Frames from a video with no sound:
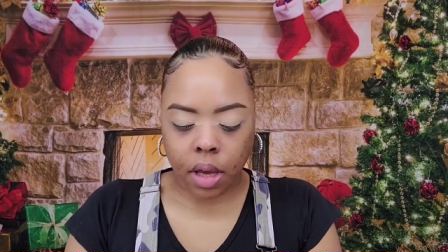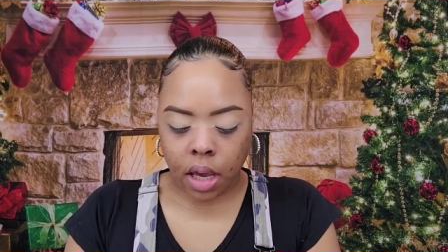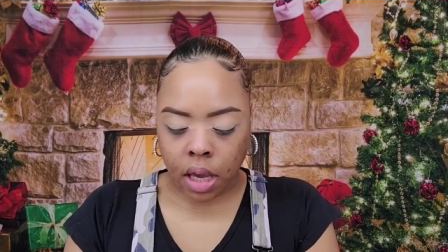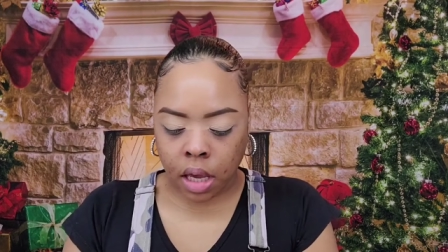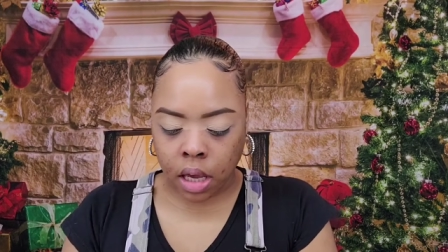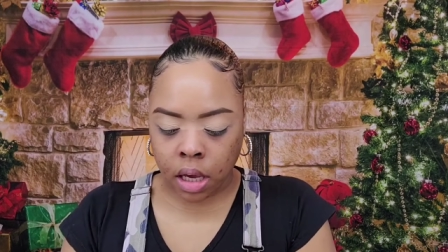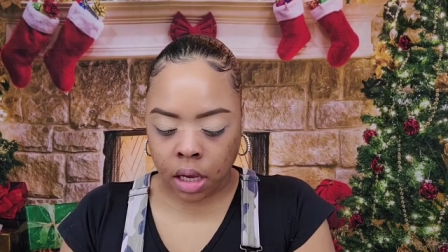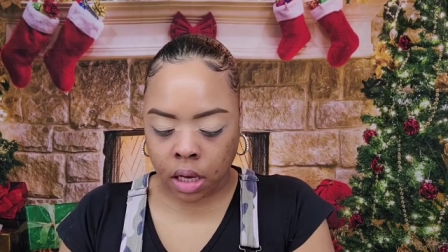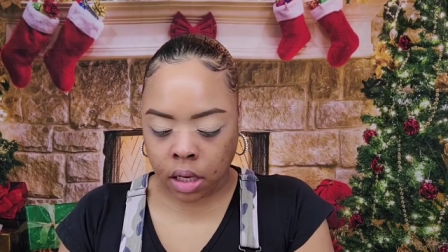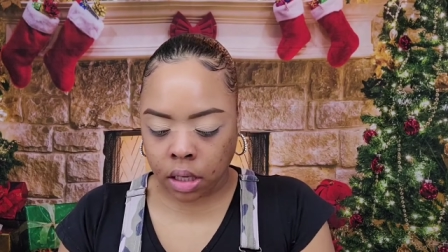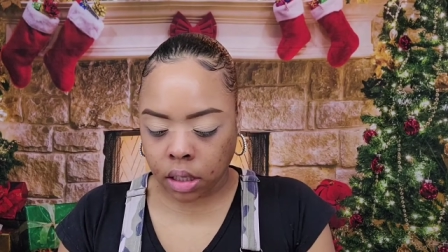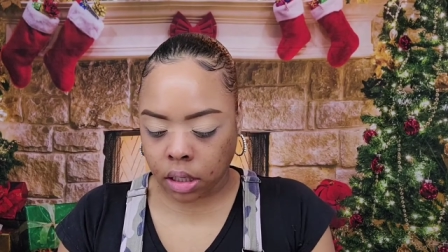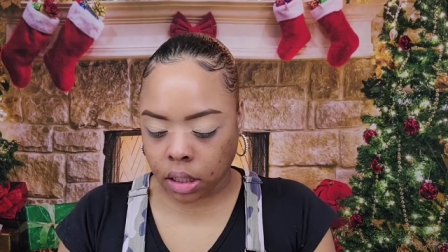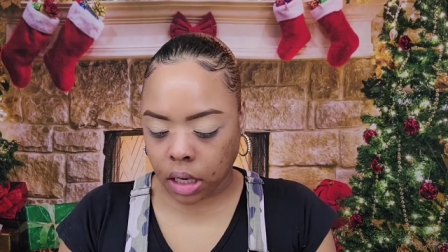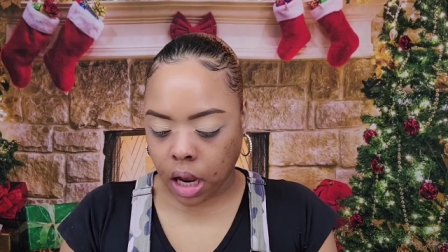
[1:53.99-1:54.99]

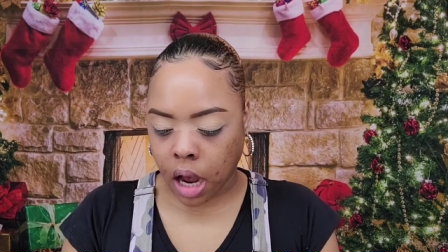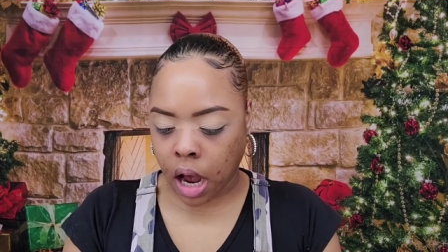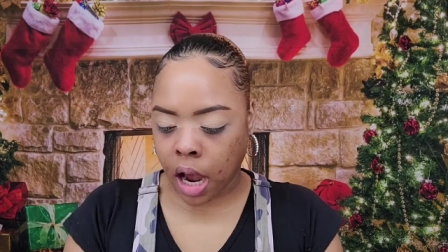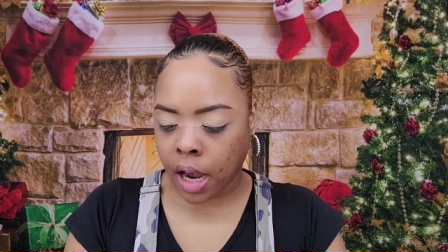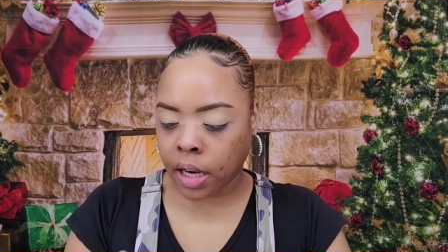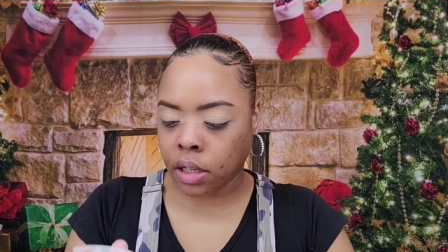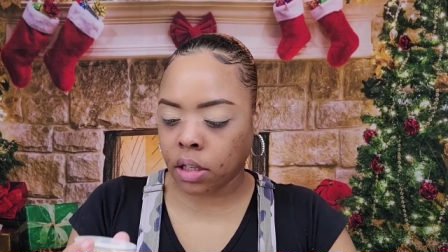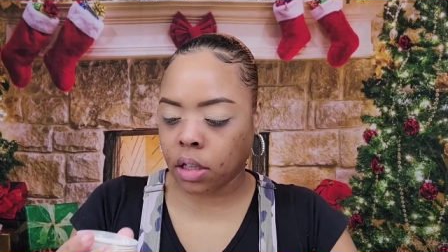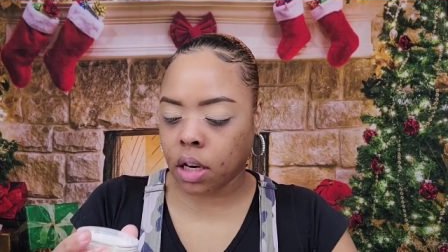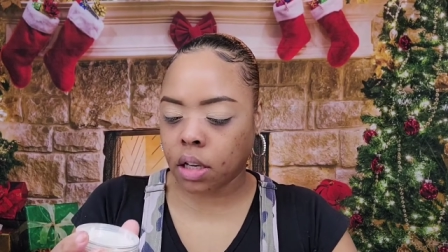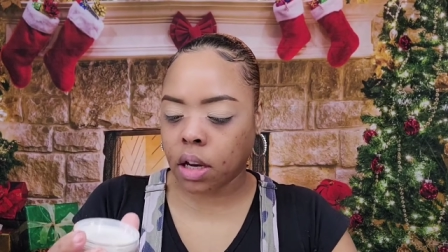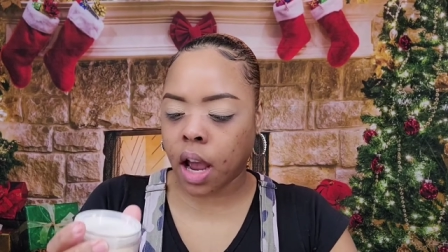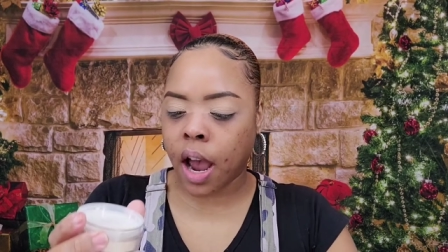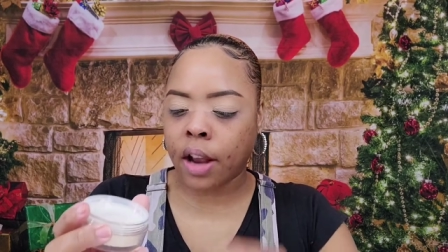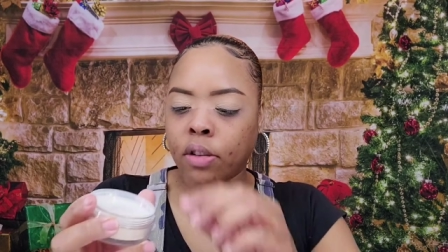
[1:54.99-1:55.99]
and I
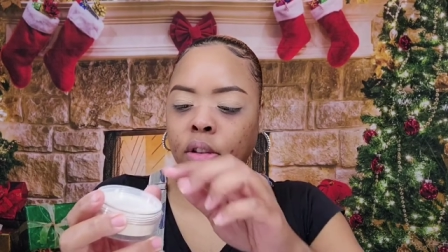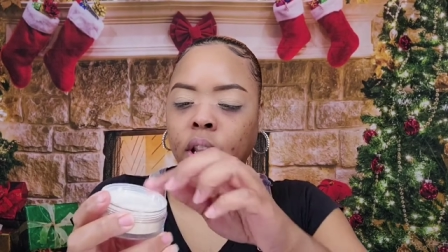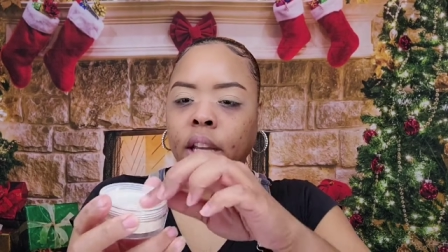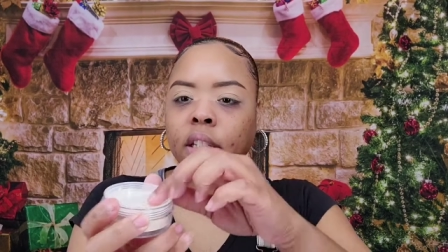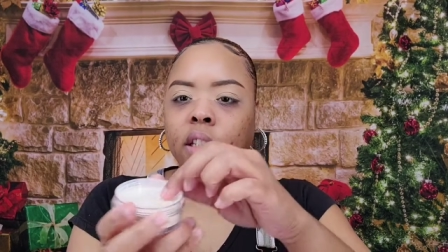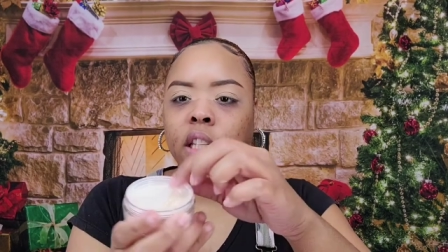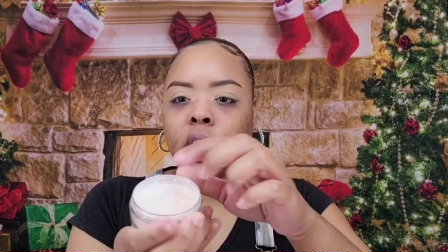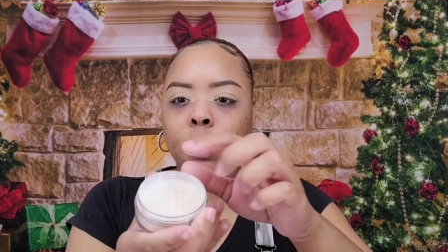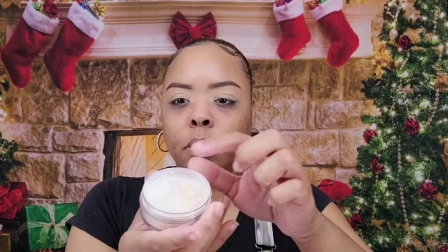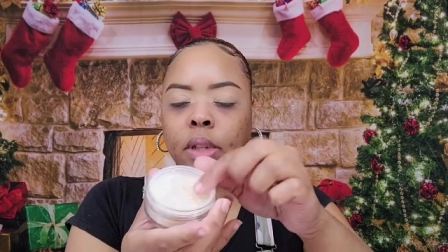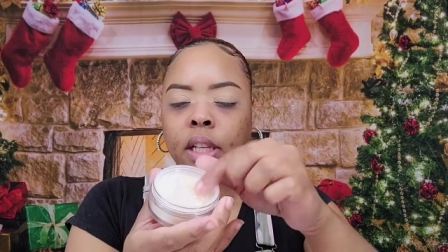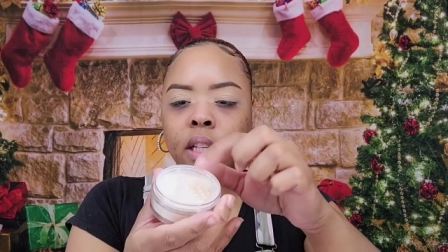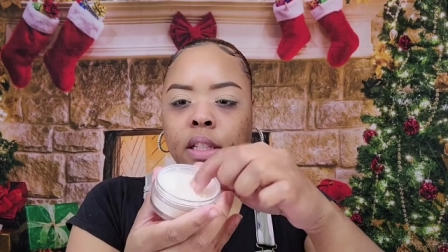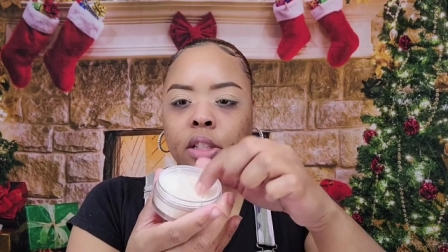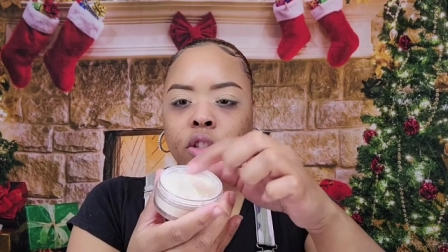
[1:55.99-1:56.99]
I don't like to keep
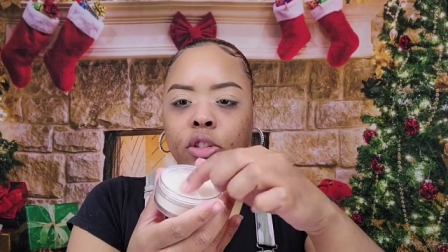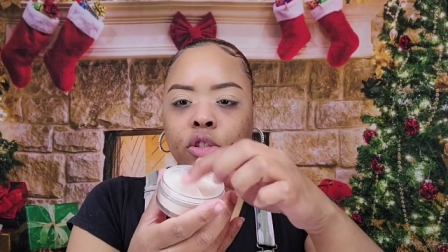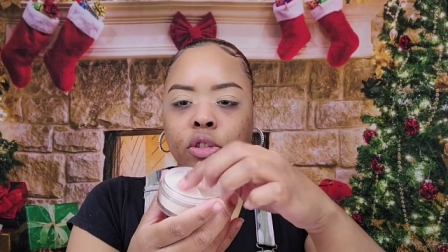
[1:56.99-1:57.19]
this